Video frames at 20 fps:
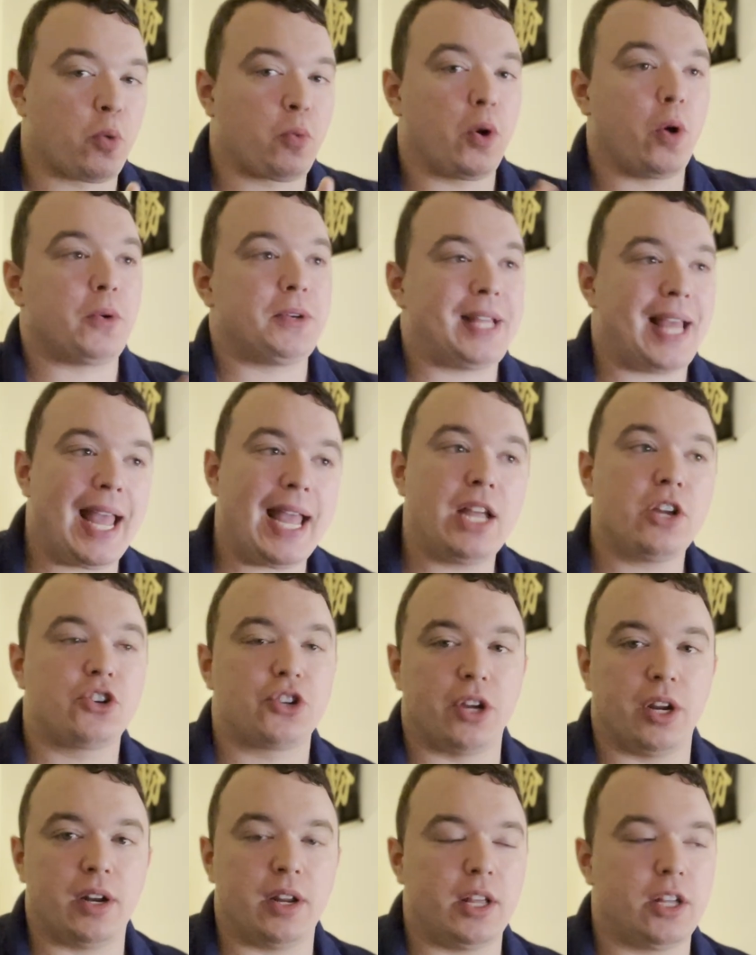
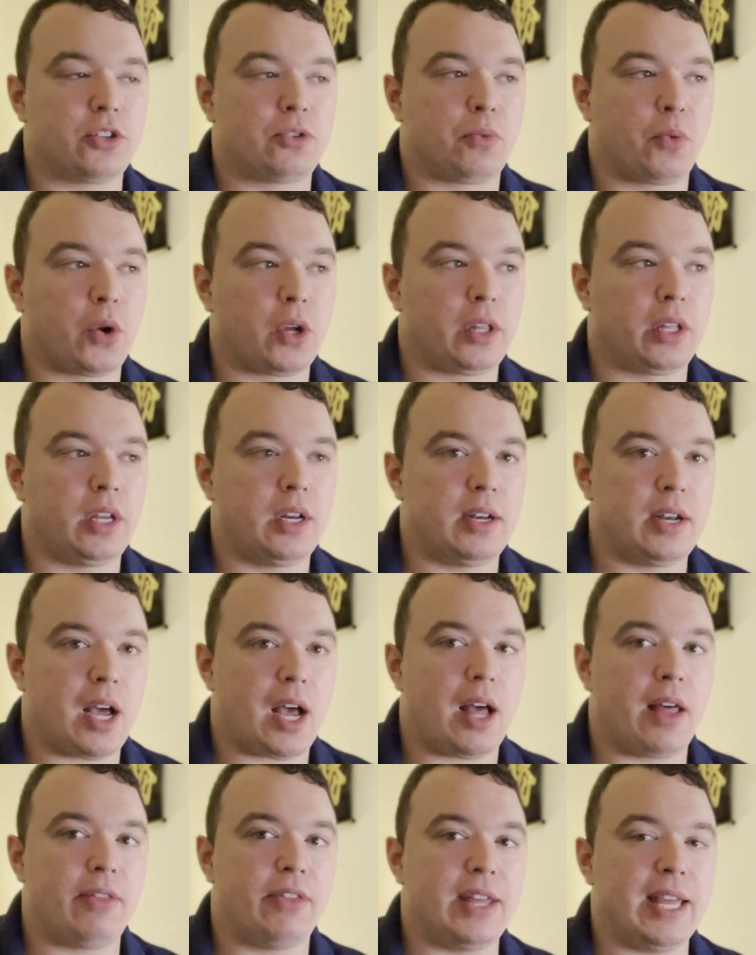rotation is really
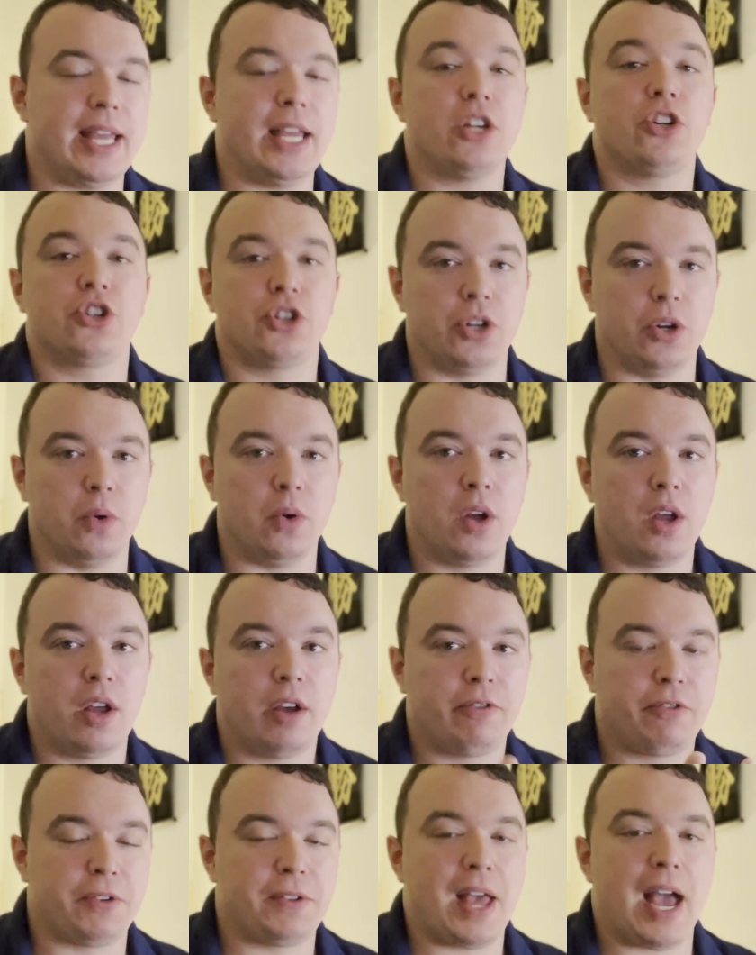not the issue
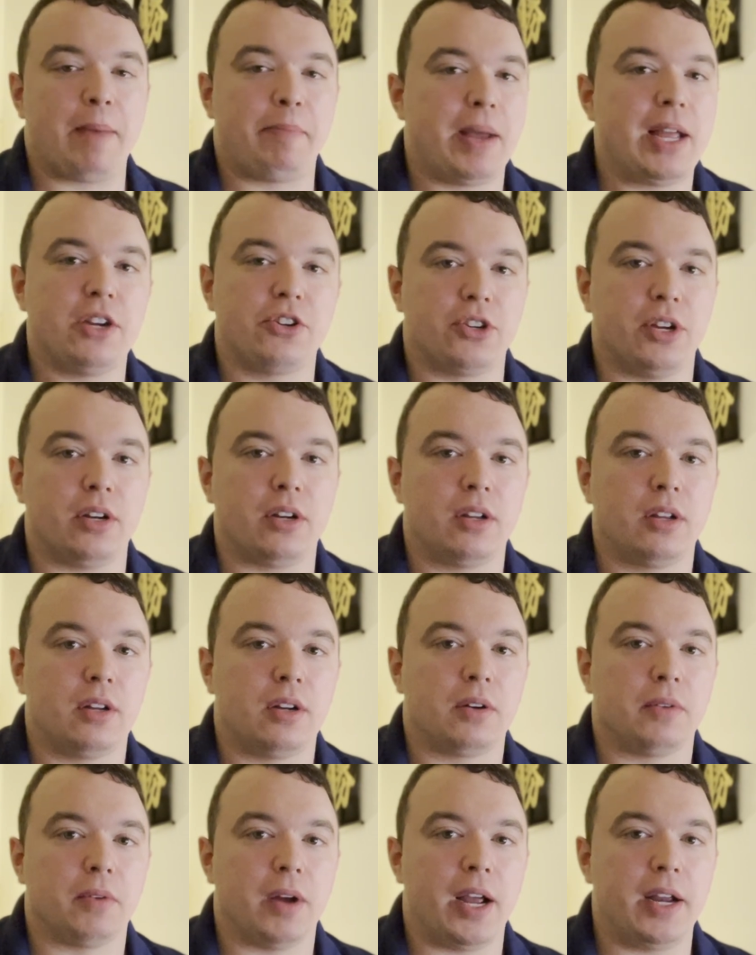for that patient,
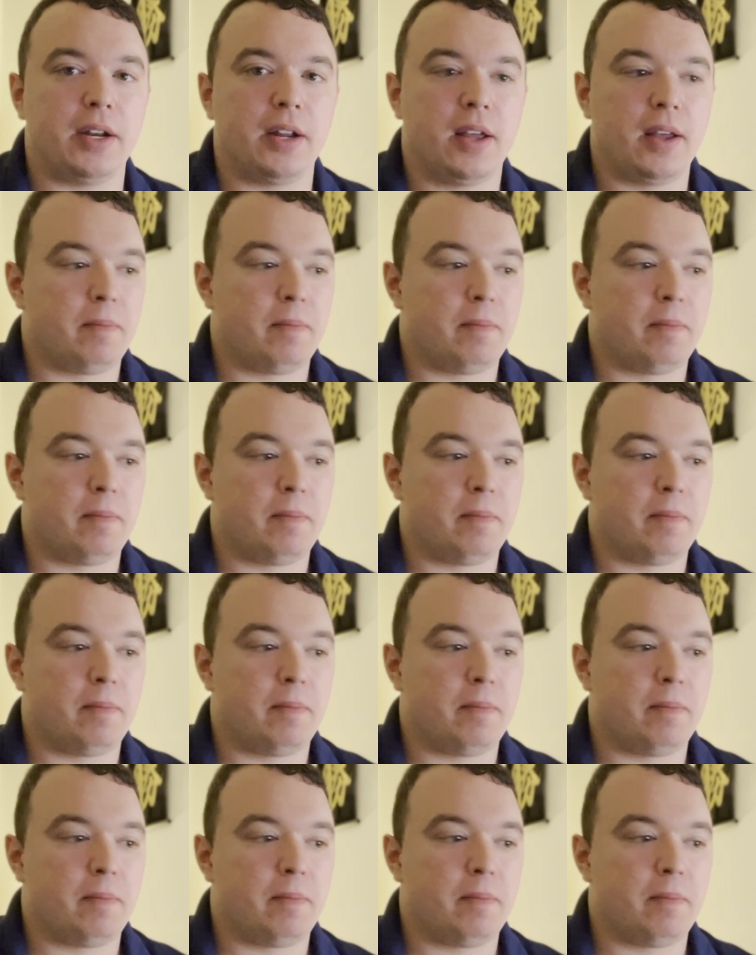right?